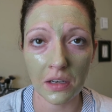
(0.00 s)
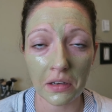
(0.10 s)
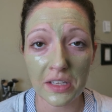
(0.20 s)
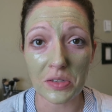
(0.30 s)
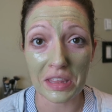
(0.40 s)

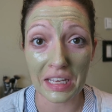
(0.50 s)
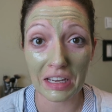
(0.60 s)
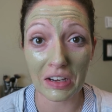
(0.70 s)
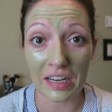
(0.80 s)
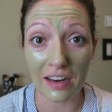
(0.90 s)
Okay, so I think
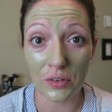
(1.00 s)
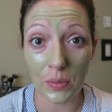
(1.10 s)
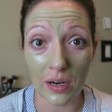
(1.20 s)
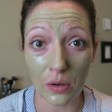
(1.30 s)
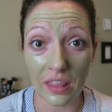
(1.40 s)
I got it
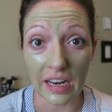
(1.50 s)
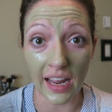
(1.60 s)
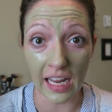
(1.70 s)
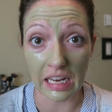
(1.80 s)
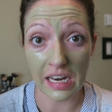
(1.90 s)
everywhere that
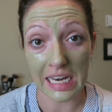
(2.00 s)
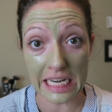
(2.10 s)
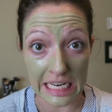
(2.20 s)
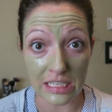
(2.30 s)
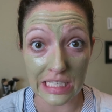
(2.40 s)
I
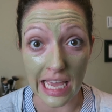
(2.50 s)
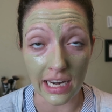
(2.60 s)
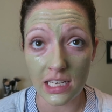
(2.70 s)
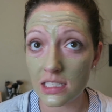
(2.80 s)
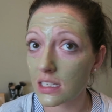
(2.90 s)
need to get
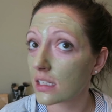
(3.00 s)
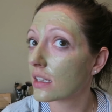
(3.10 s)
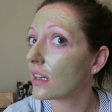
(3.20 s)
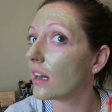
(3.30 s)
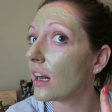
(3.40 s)
it.
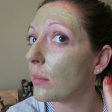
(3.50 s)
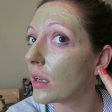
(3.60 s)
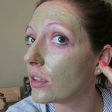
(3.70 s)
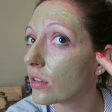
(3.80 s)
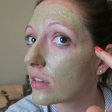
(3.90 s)

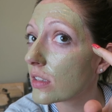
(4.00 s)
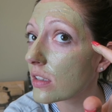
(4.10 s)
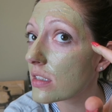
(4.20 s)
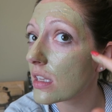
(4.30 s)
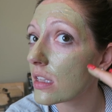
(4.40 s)
You can
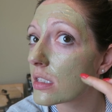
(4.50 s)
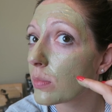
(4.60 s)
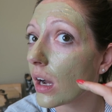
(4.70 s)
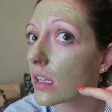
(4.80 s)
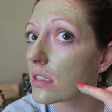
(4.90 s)
still see the
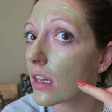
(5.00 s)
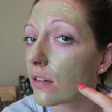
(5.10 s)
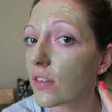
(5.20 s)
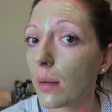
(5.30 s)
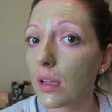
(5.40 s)
spots kind
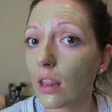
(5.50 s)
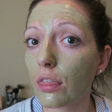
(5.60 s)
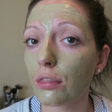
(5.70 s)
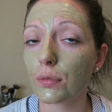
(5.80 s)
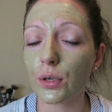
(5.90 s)
of coming
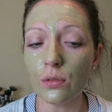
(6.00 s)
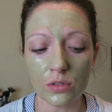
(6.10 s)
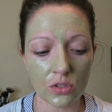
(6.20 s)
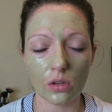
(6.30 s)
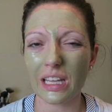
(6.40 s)
through.
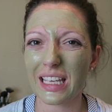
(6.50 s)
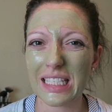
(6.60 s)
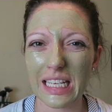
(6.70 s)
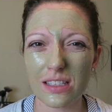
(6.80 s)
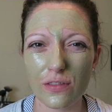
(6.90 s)
So like I
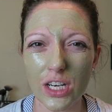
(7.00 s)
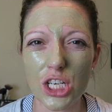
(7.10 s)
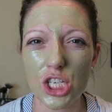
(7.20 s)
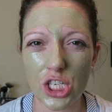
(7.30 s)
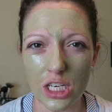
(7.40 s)
said, it's a very
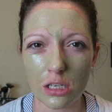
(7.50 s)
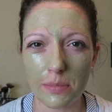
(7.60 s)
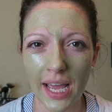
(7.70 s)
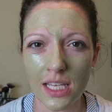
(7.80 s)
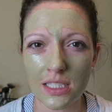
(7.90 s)
sheer
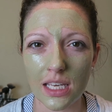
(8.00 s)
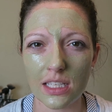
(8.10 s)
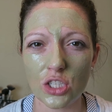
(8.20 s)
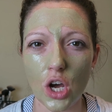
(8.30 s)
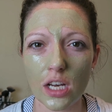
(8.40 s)
mask.
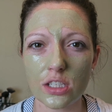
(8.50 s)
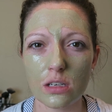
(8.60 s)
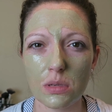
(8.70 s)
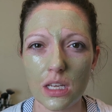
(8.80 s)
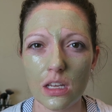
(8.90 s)
It's not
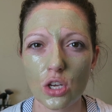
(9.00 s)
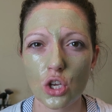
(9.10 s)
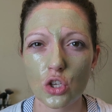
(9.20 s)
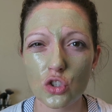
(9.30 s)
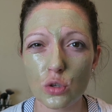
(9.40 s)
gonna be
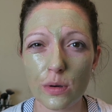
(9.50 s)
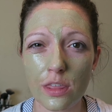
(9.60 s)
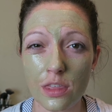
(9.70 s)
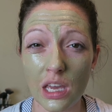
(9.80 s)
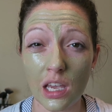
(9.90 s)
super
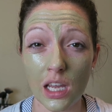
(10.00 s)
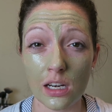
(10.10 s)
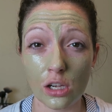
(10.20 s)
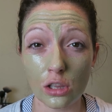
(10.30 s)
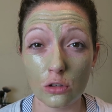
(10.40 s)
thick
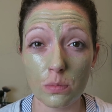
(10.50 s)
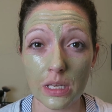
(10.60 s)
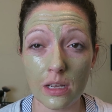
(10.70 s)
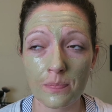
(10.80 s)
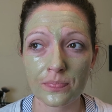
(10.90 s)
and
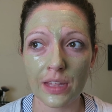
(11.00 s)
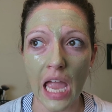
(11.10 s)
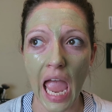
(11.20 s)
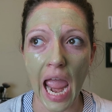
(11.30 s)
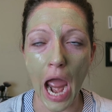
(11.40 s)
gloopy
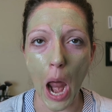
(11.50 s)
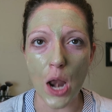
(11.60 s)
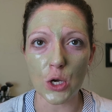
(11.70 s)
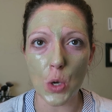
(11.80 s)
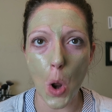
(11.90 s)

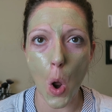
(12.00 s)
and